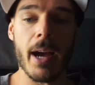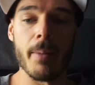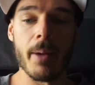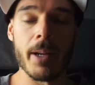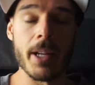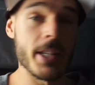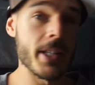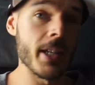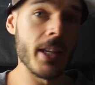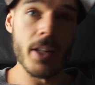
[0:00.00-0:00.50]

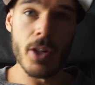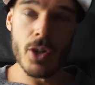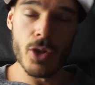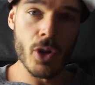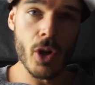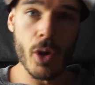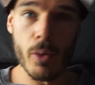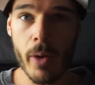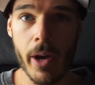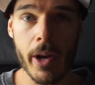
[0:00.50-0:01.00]
Understand there's
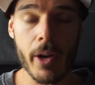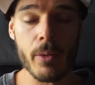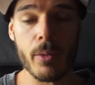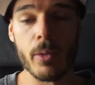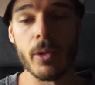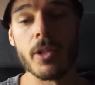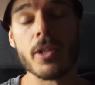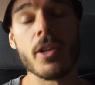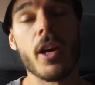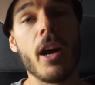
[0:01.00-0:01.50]
no right or
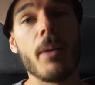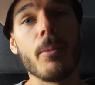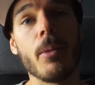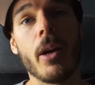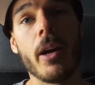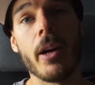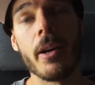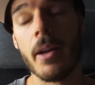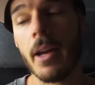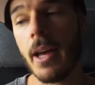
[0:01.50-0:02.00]
wrong
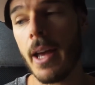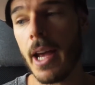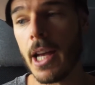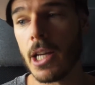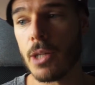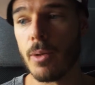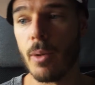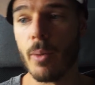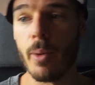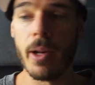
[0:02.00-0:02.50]
timeline,
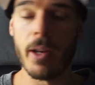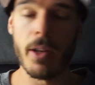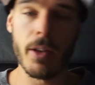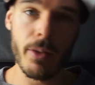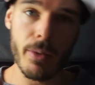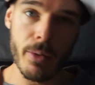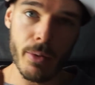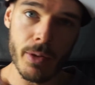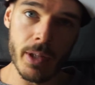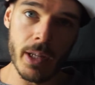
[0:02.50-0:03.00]
as we went
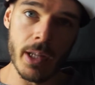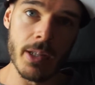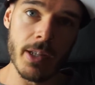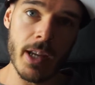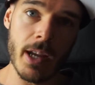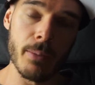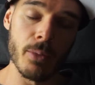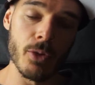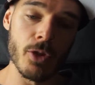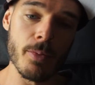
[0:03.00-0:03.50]
through the
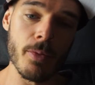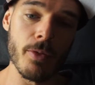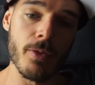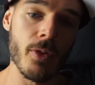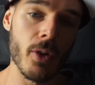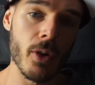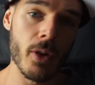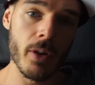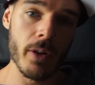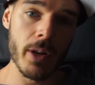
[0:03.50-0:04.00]
examples
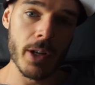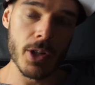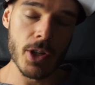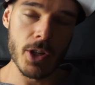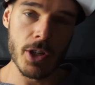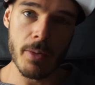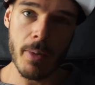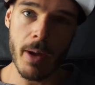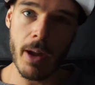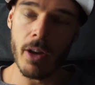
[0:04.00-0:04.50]
before. It's
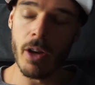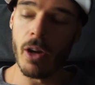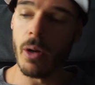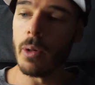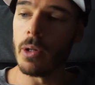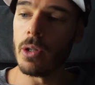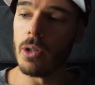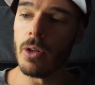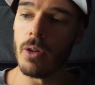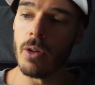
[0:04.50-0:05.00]
just about
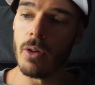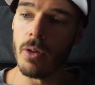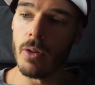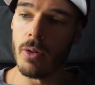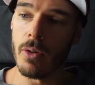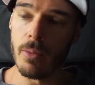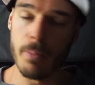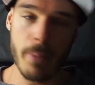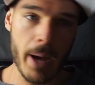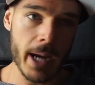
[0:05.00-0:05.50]
knowing
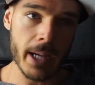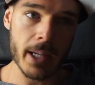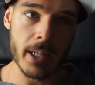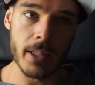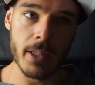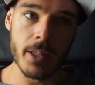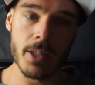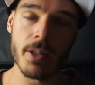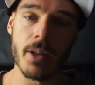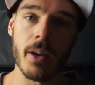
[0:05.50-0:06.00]
you,
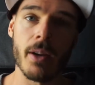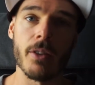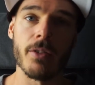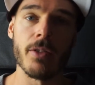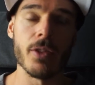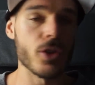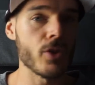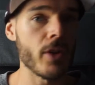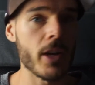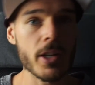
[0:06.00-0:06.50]
backing
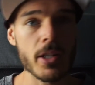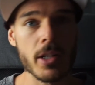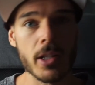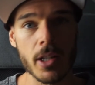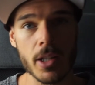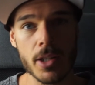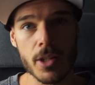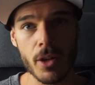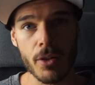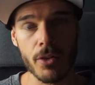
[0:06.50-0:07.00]
yourself, and
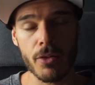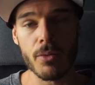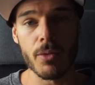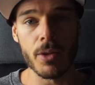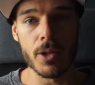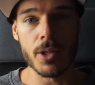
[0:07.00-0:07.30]
trusting yourself through